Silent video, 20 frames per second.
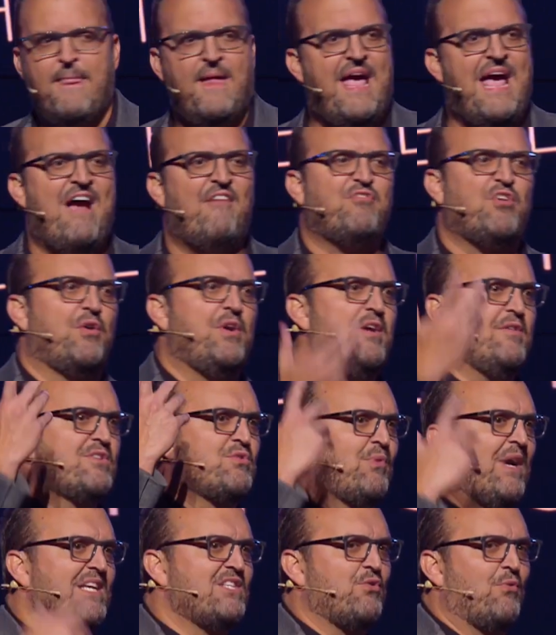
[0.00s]
After he was
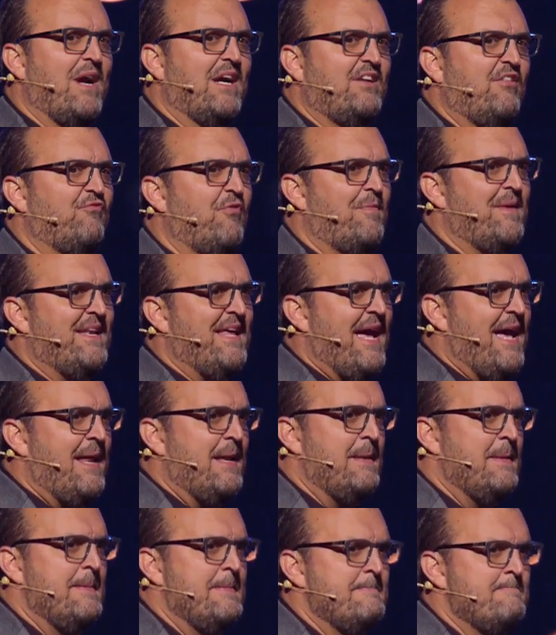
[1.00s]
resurrected from the
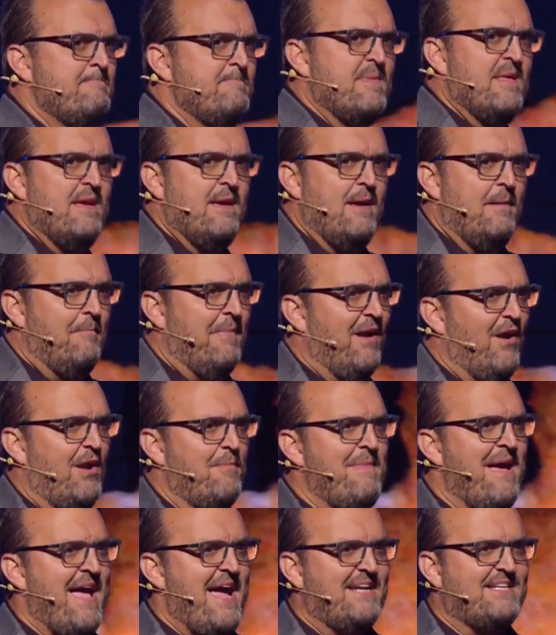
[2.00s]
dead, Mary
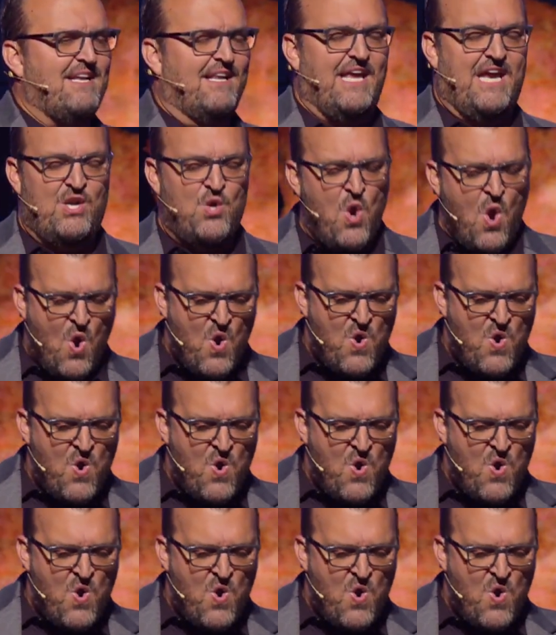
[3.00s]
Magdalene,